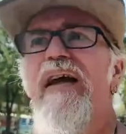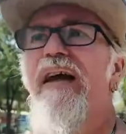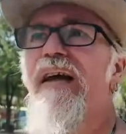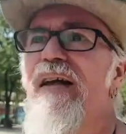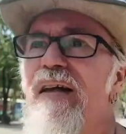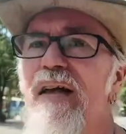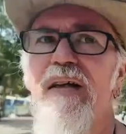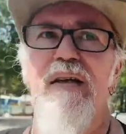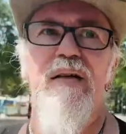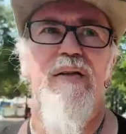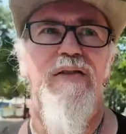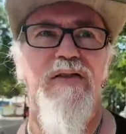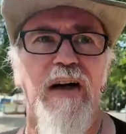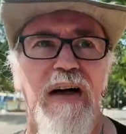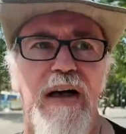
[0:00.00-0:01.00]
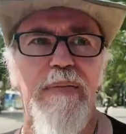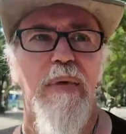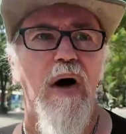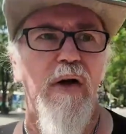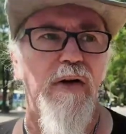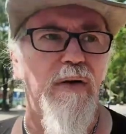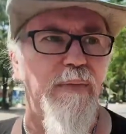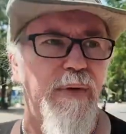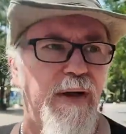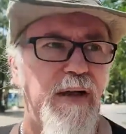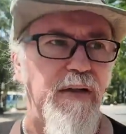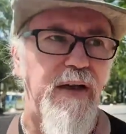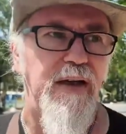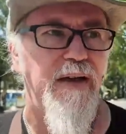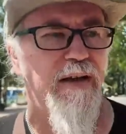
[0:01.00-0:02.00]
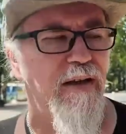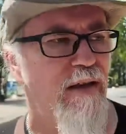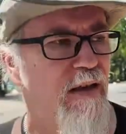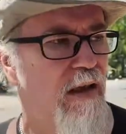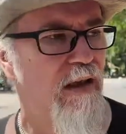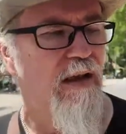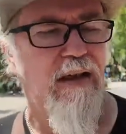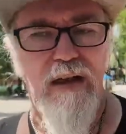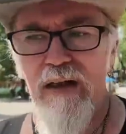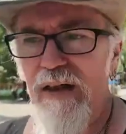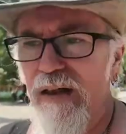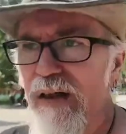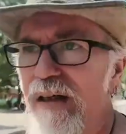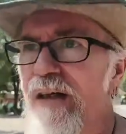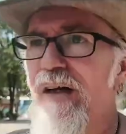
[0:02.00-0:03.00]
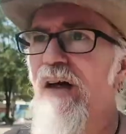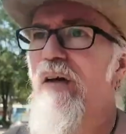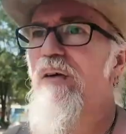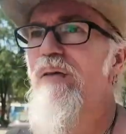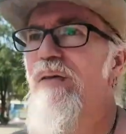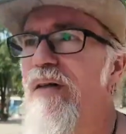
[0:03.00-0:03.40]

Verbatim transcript: a fairly modern building and, you know,